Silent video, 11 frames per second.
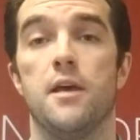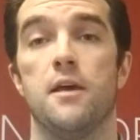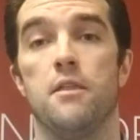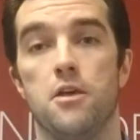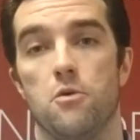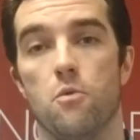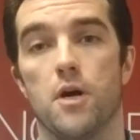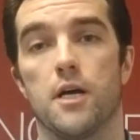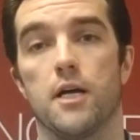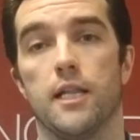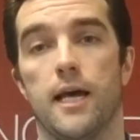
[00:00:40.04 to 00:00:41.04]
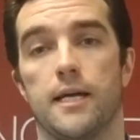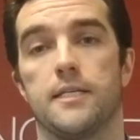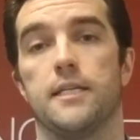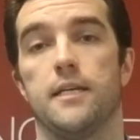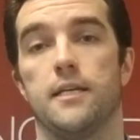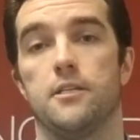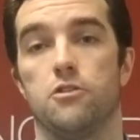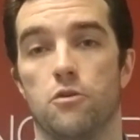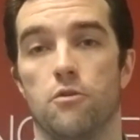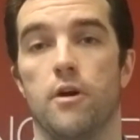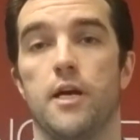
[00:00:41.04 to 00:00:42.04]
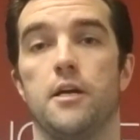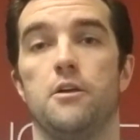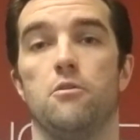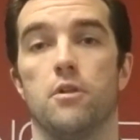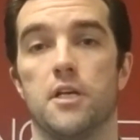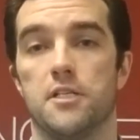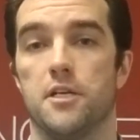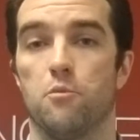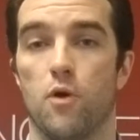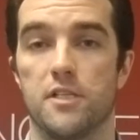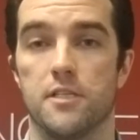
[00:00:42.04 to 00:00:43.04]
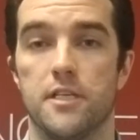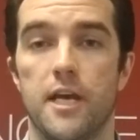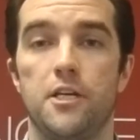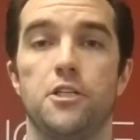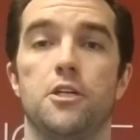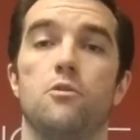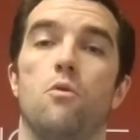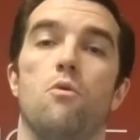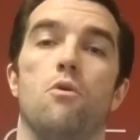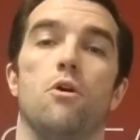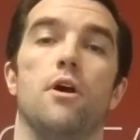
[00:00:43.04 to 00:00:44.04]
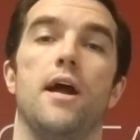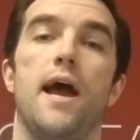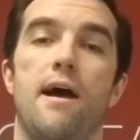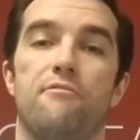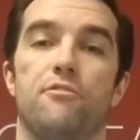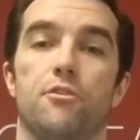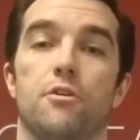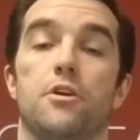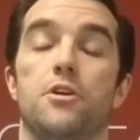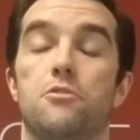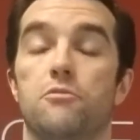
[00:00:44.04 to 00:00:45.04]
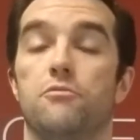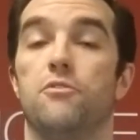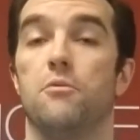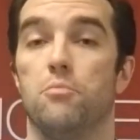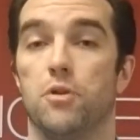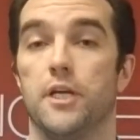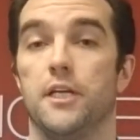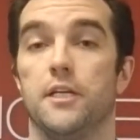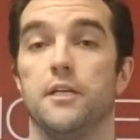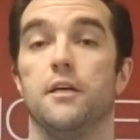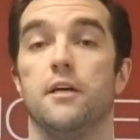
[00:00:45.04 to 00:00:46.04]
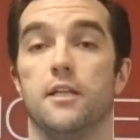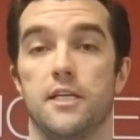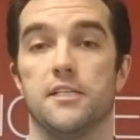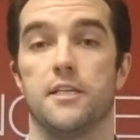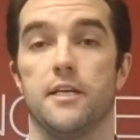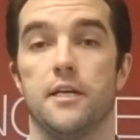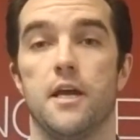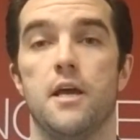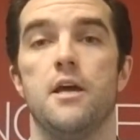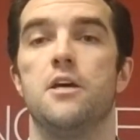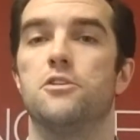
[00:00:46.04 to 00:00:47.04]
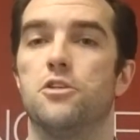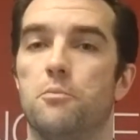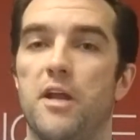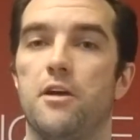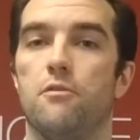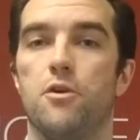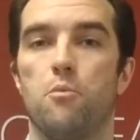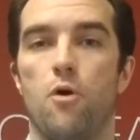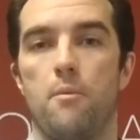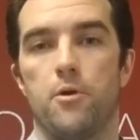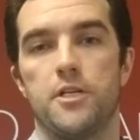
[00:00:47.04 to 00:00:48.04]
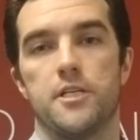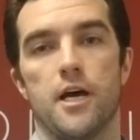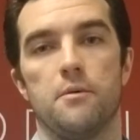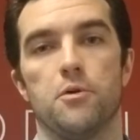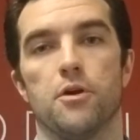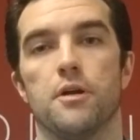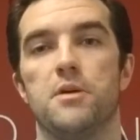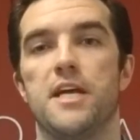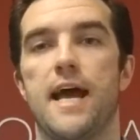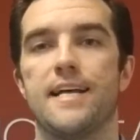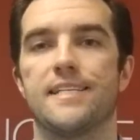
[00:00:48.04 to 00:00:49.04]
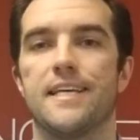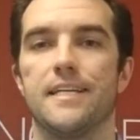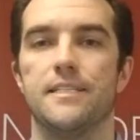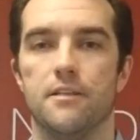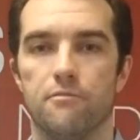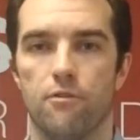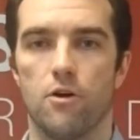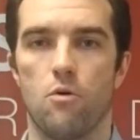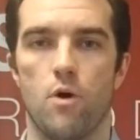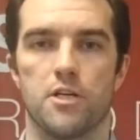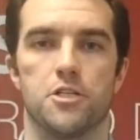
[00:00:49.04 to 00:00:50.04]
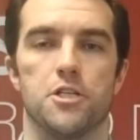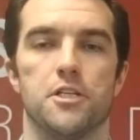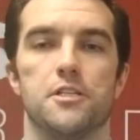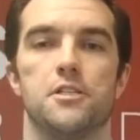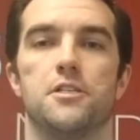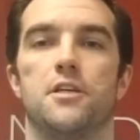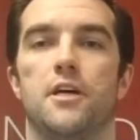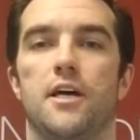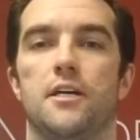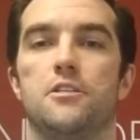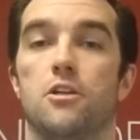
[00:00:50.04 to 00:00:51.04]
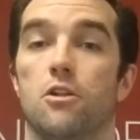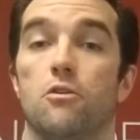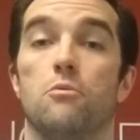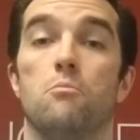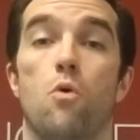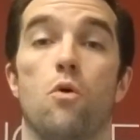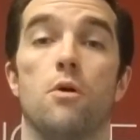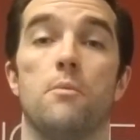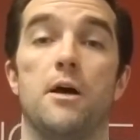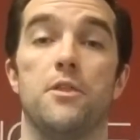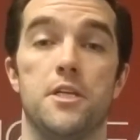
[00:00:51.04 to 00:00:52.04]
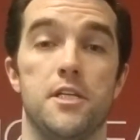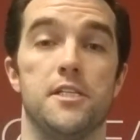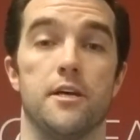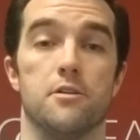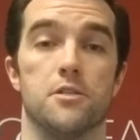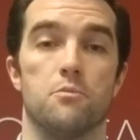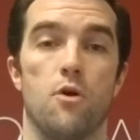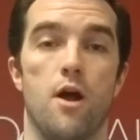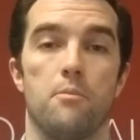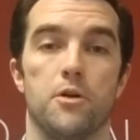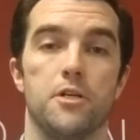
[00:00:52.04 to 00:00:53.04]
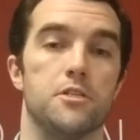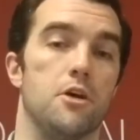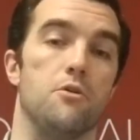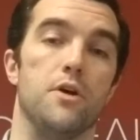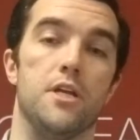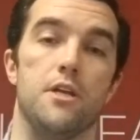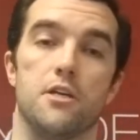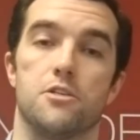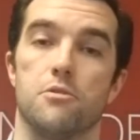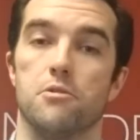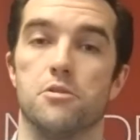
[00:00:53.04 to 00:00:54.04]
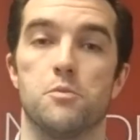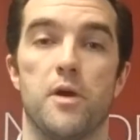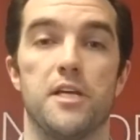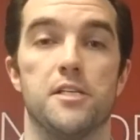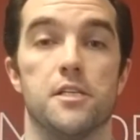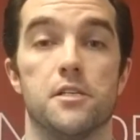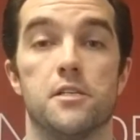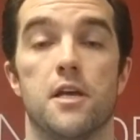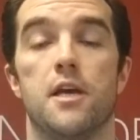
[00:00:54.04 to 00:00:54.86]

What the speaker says: that you want to collect during your listing presentation or after you've completed a listing. So depending on your property type, you're going to be asking different questions to learn more about the details of the property. So industrial spaces,